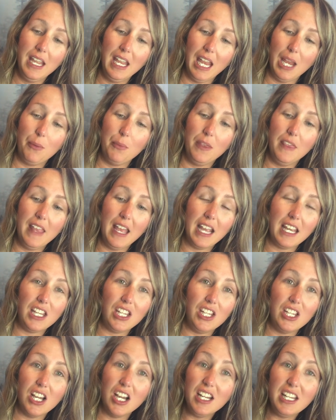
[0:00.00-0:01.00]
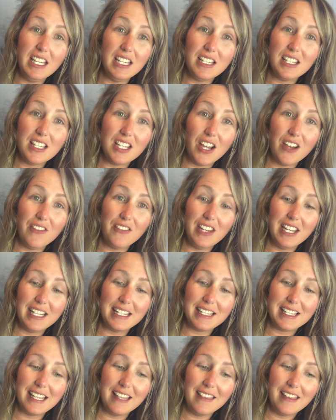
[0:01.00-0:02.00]
And when that yucky stuff
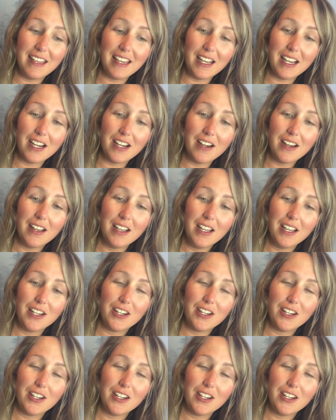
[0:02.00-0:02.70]
gets in there,